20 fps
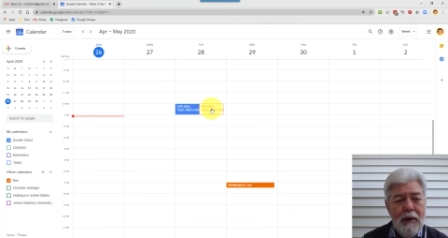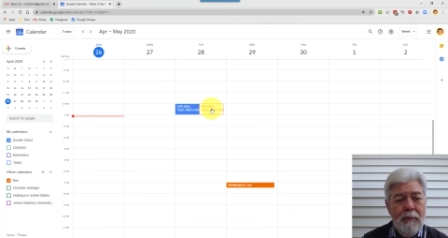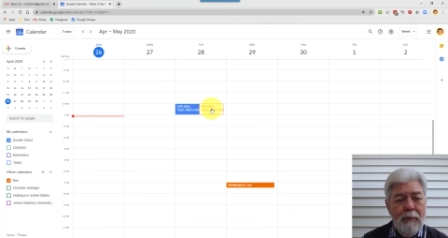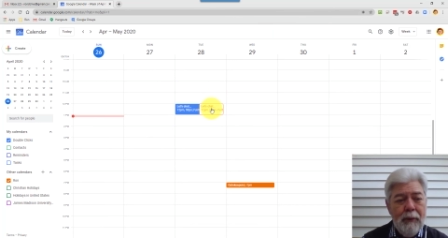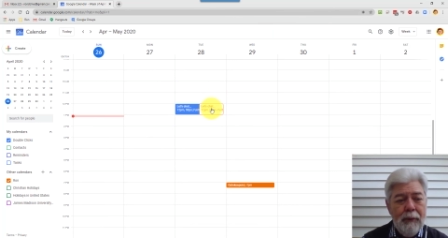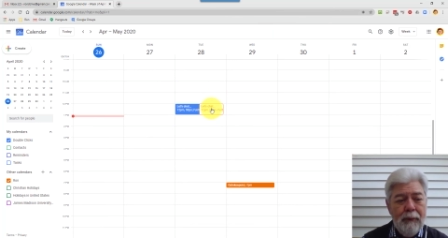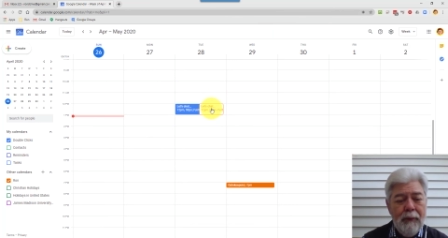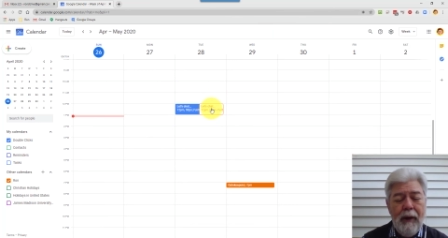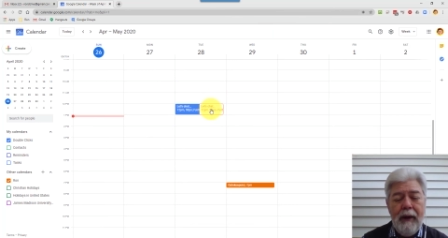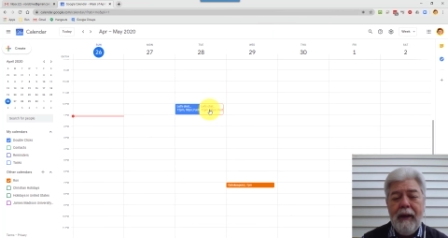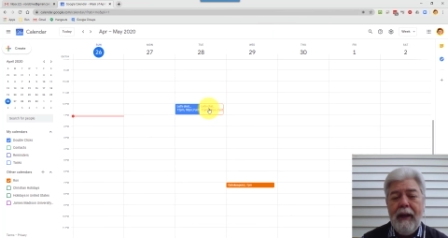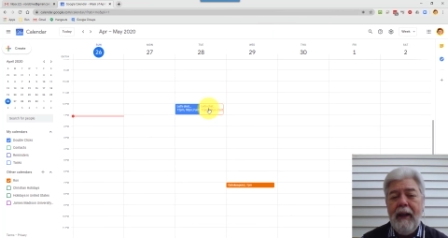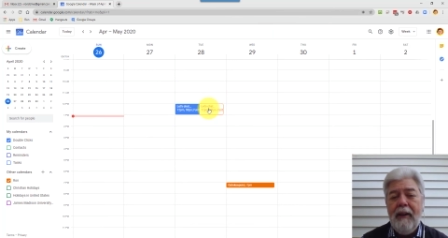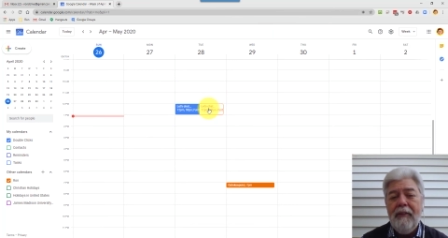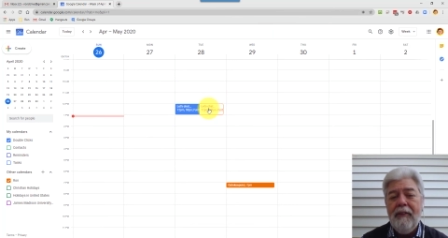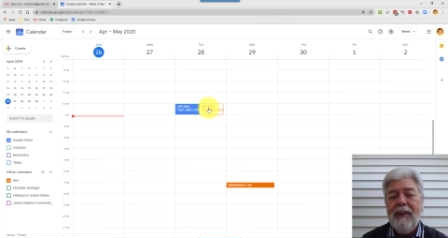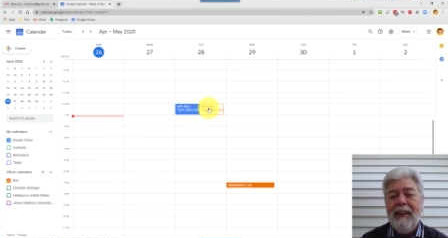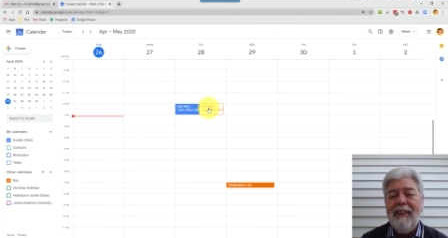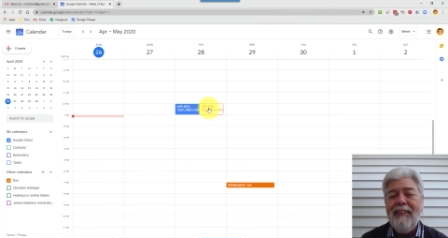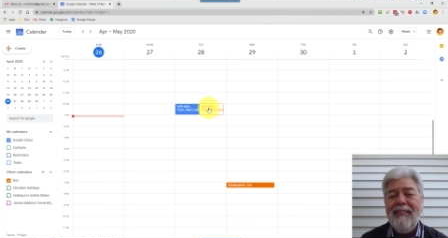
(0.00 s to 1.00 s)
but Ron
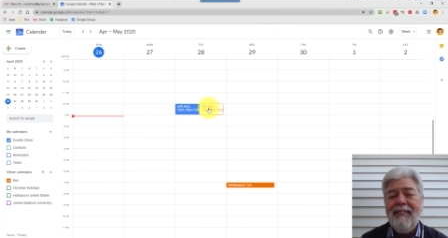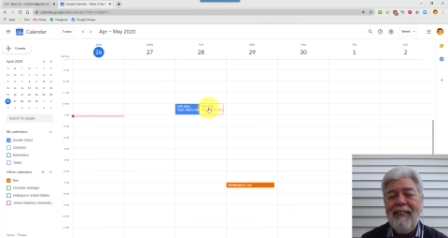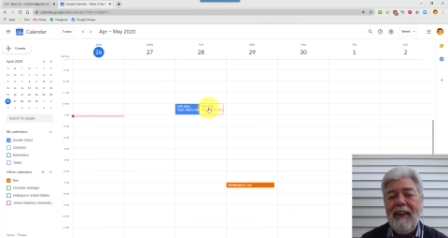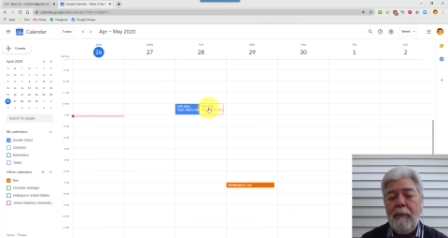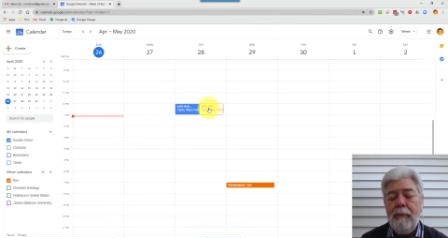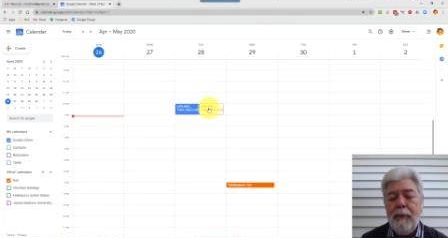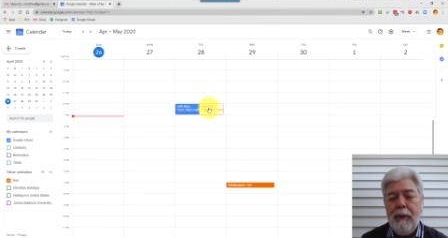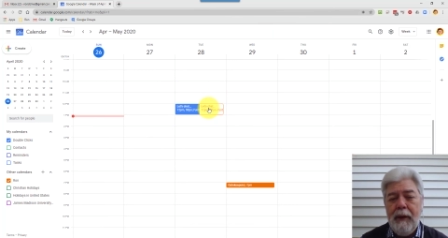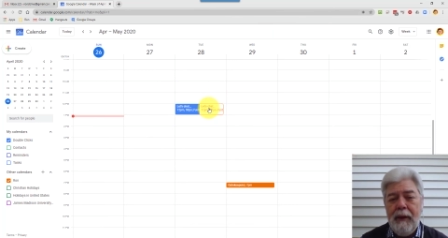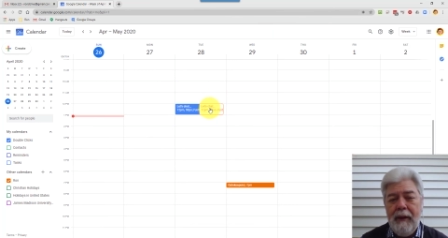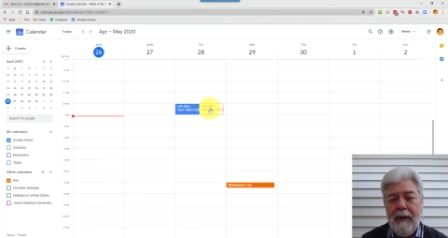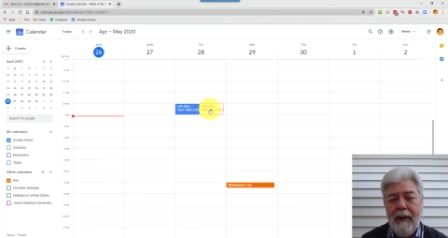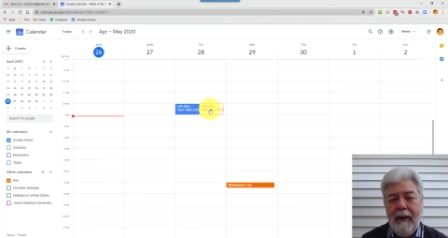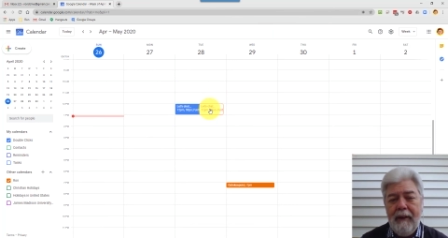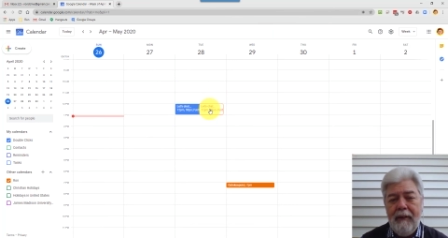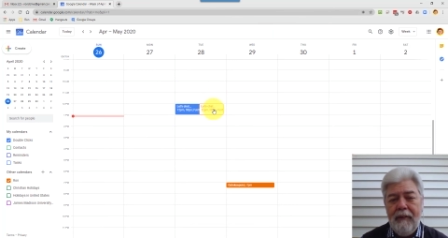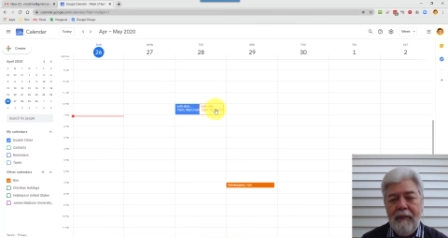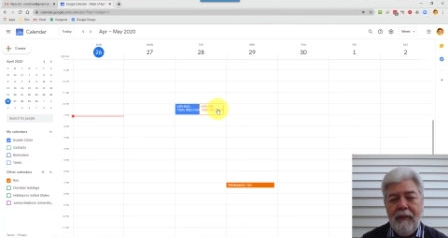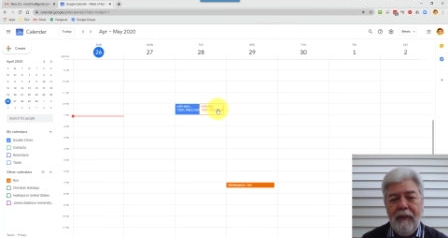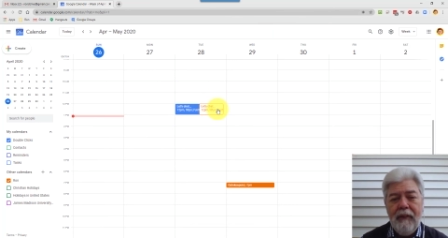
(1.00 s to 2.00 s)
hasn't accepted yet,
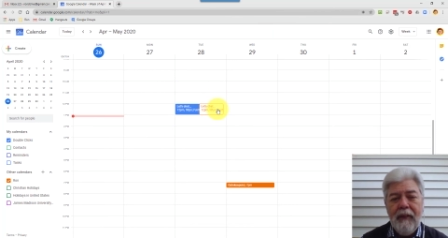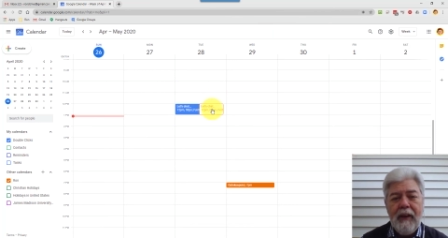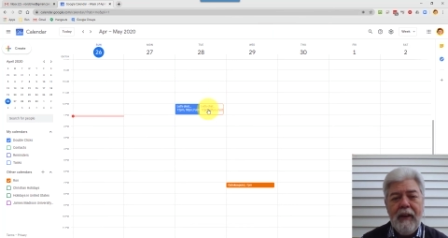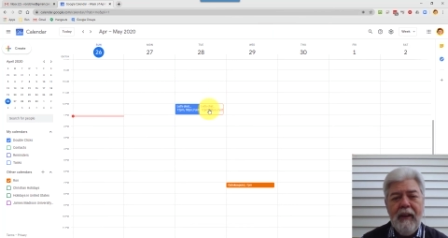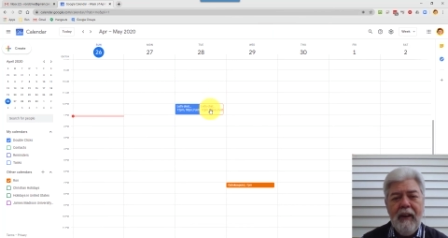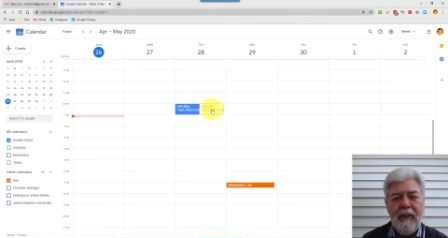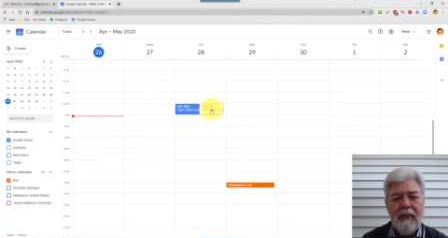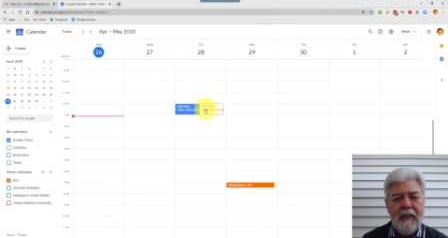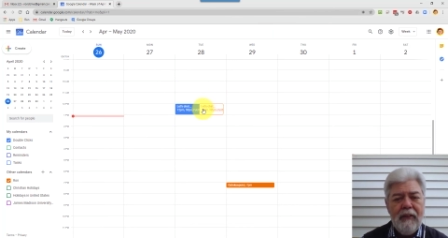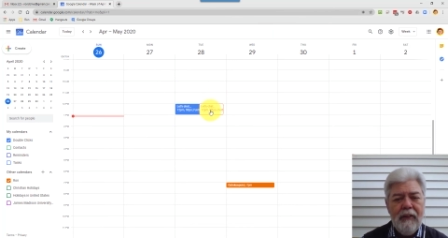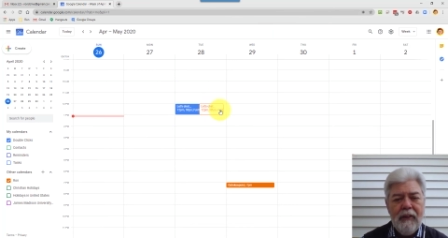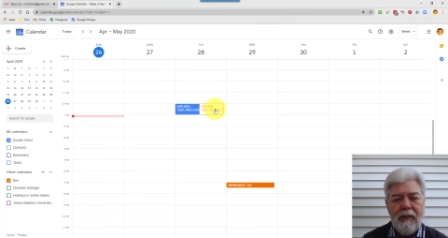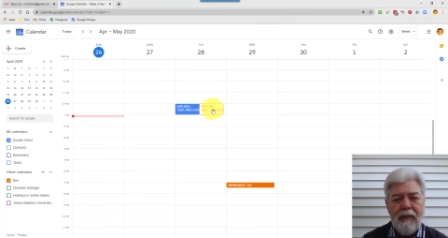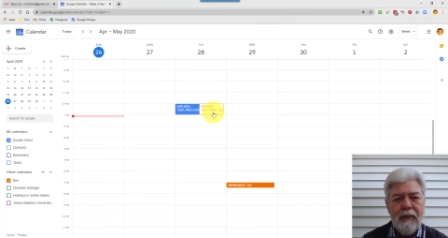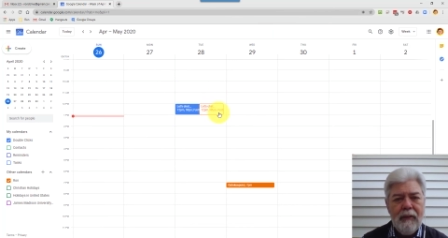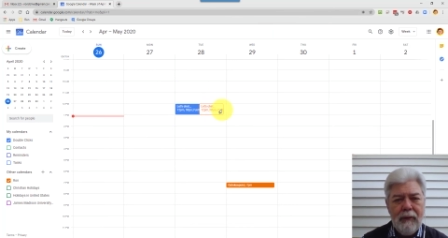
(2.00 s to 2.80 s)
so the color looks a